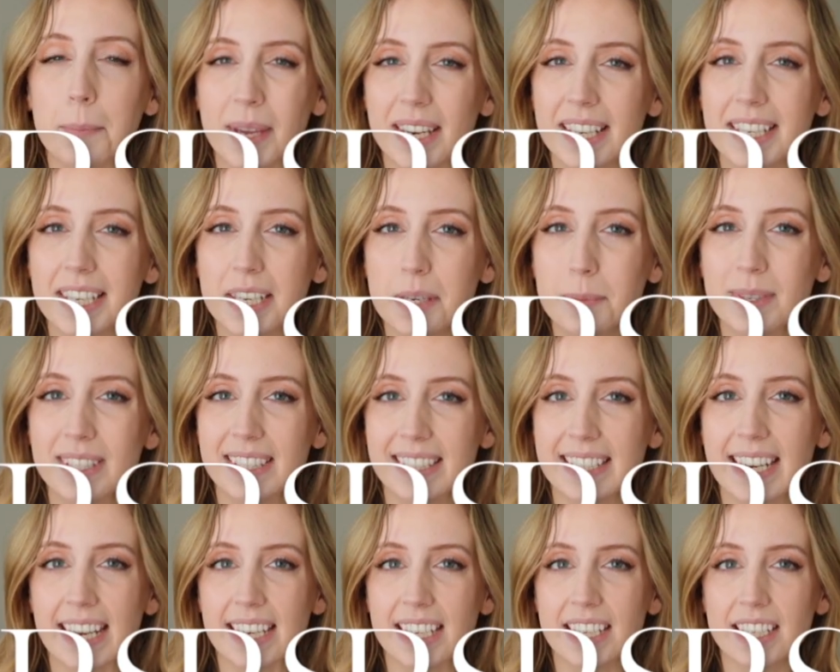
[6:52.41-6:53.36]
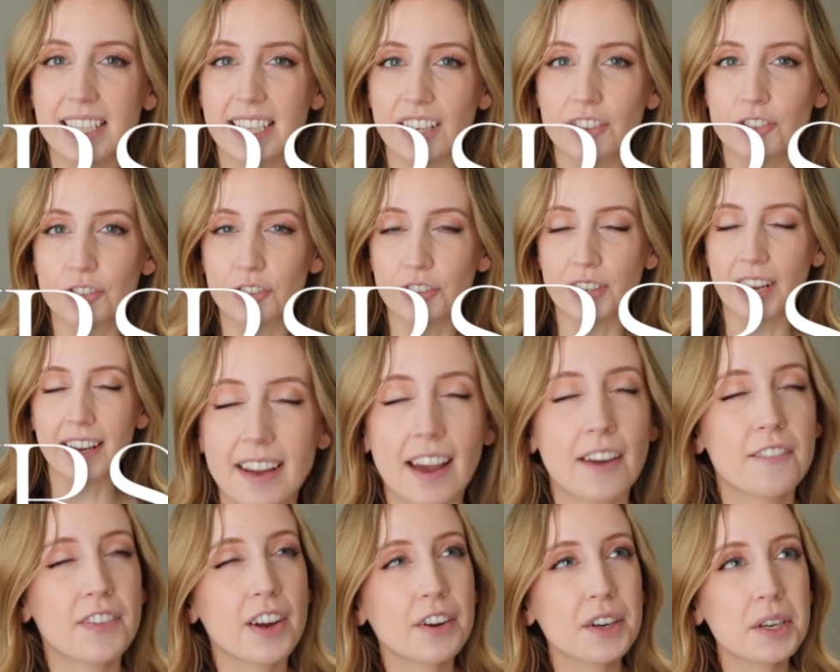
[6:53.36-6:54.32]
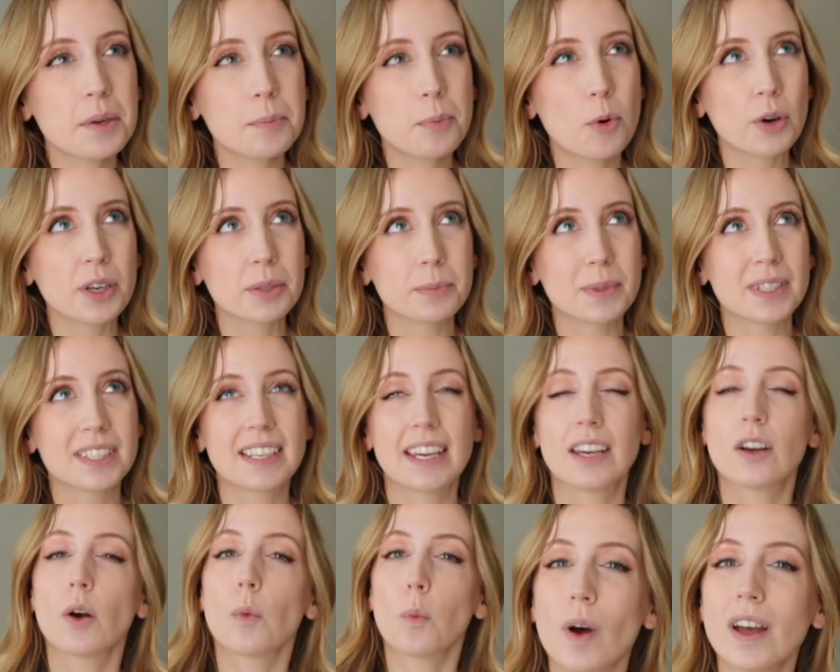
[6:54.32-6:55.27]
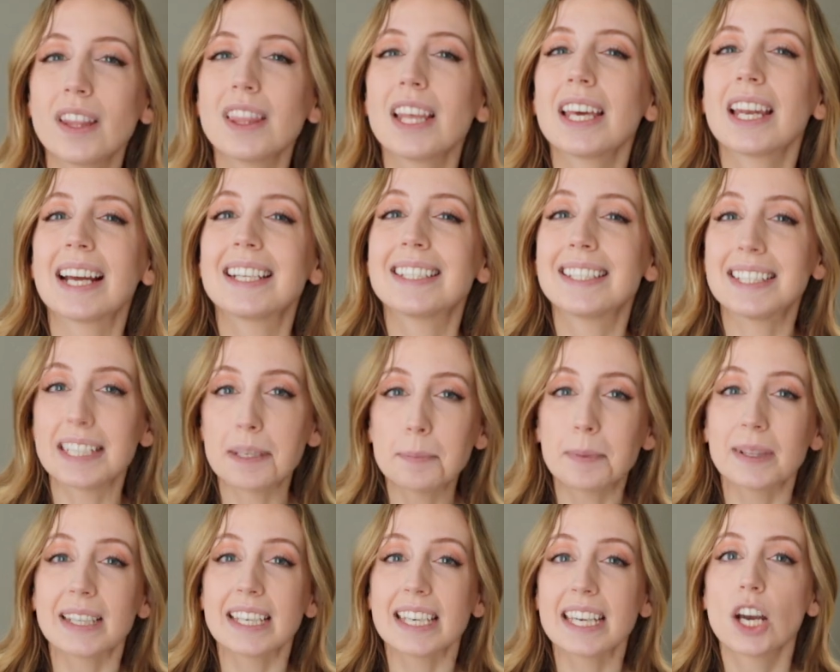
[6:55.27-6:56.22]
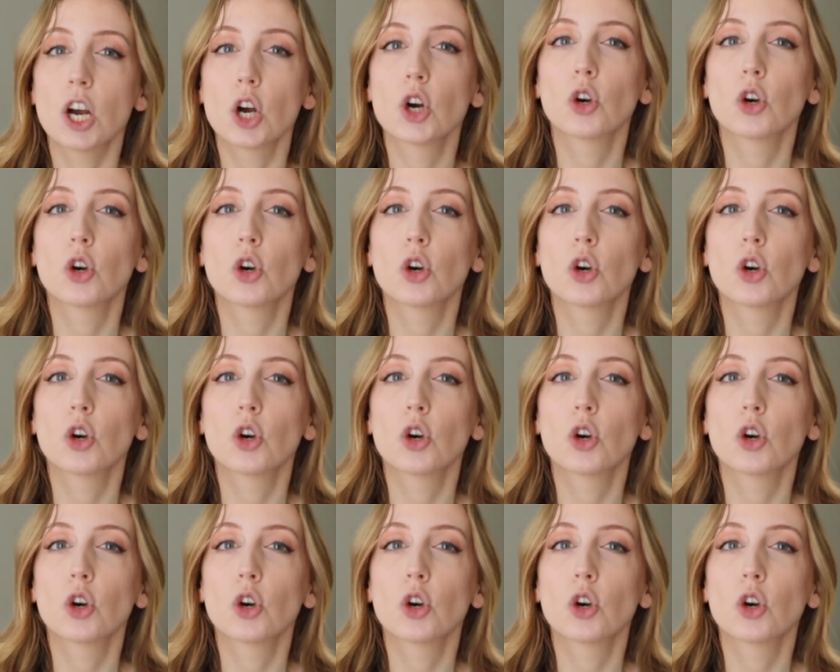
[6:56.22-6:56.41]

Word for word: made a key mistake yesterday, a very important mistake, one that I deeply